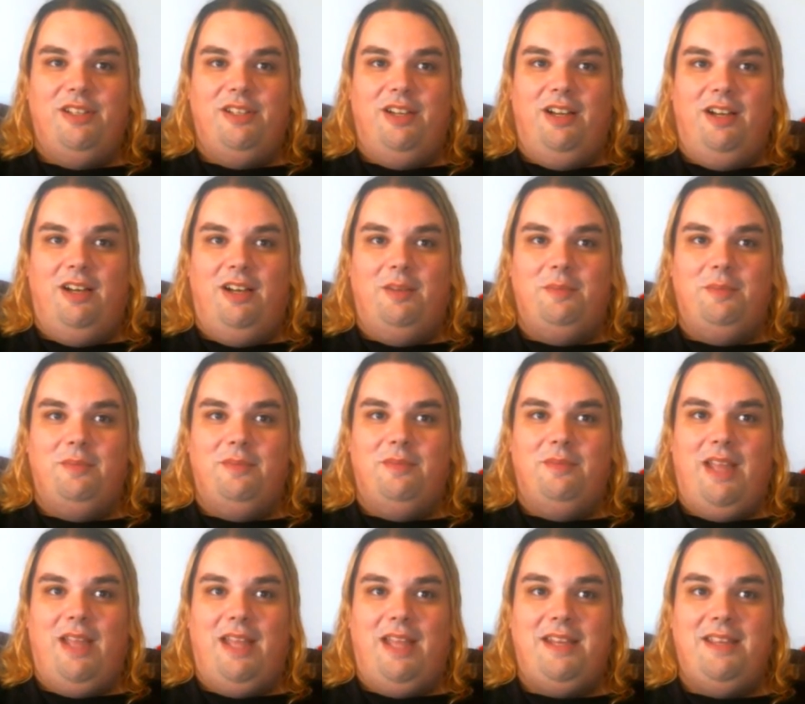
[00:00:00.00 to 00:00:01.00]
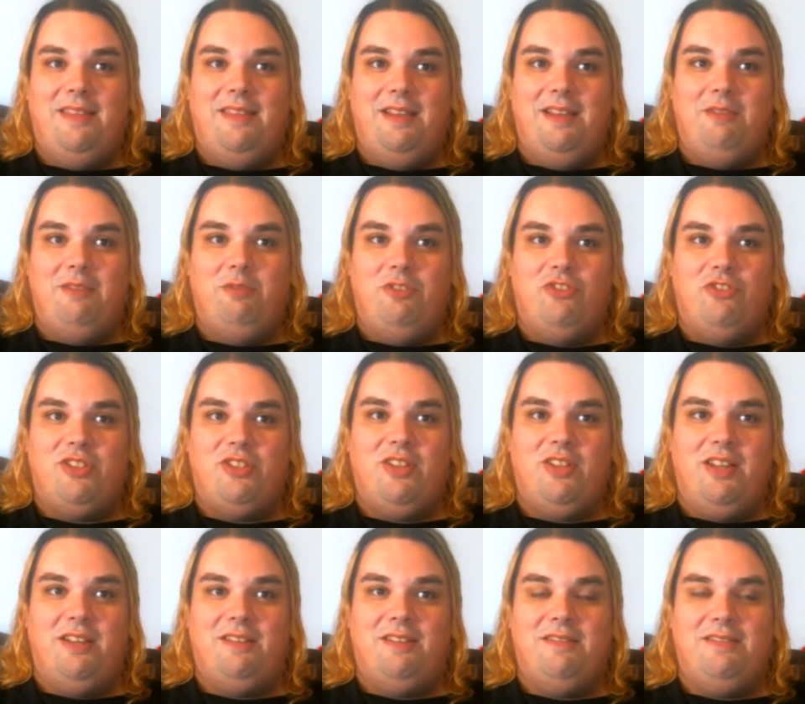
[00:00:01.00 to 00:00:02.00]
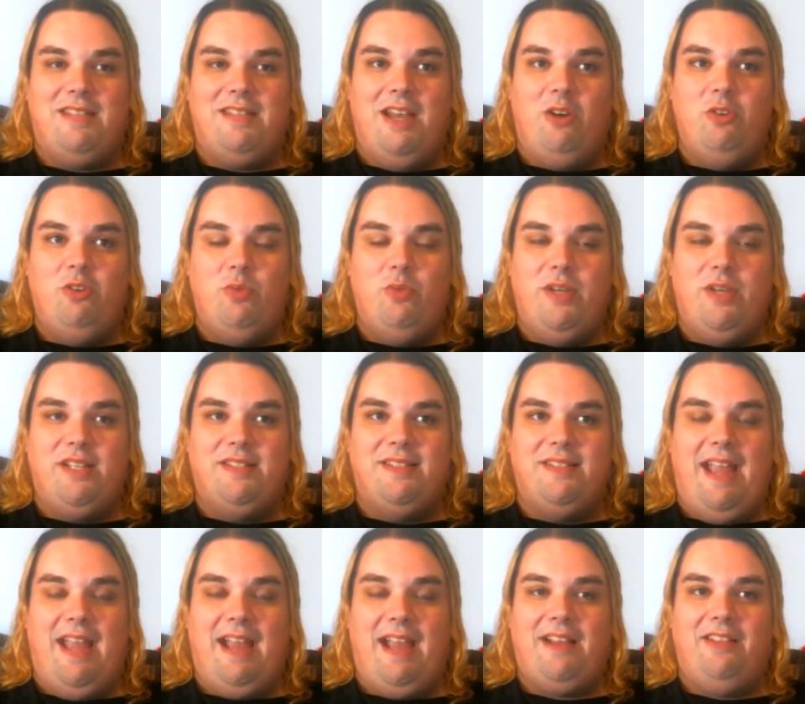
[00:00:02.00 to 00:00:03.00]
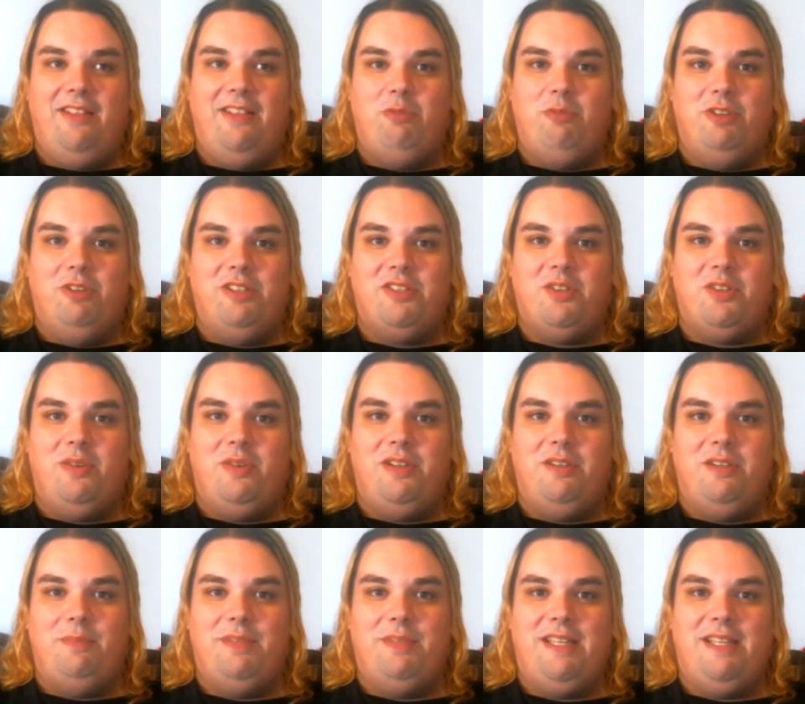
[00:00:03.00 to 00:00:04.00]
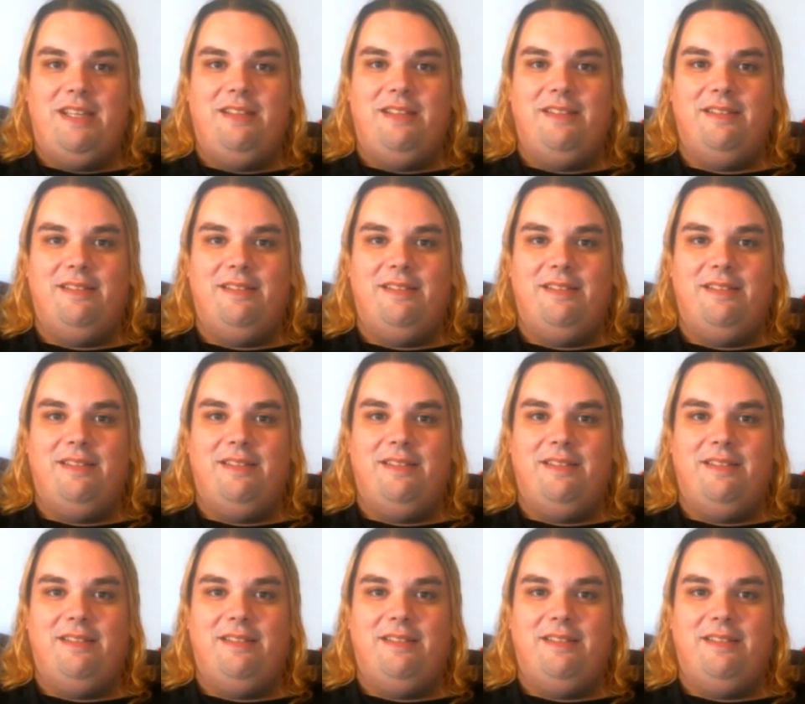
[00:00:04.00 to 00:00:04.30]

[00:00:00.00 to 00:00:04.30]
um, anything would just like tell you exactly what it's going to be.